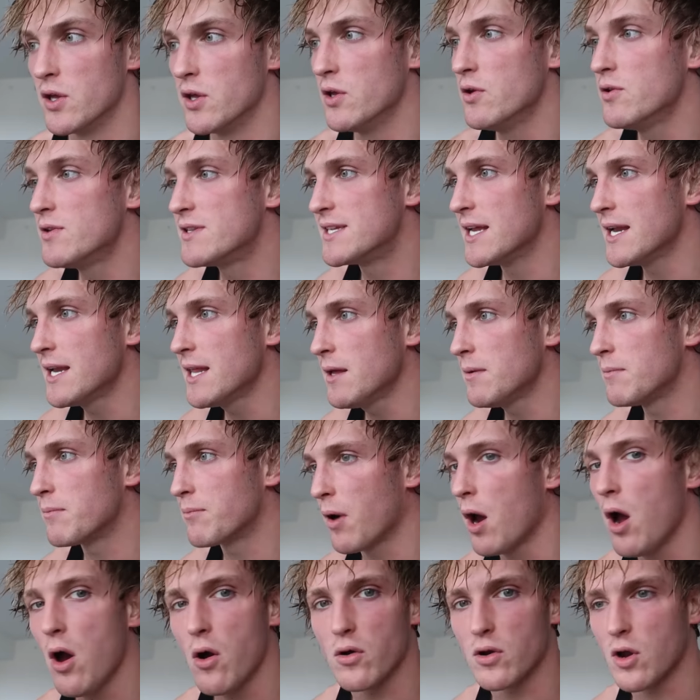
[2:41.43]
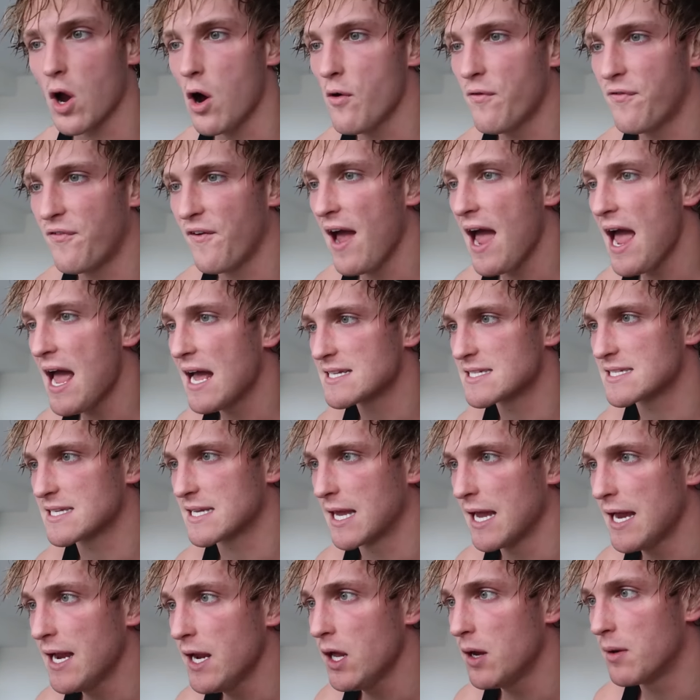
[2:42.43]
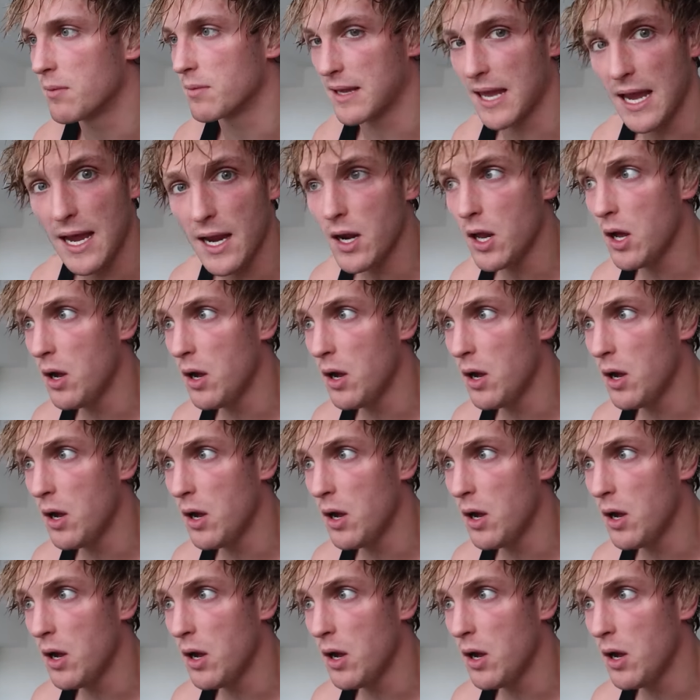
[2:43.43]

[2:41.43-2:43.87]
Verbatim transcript: You didn't, bro. Go fast. Get him. Get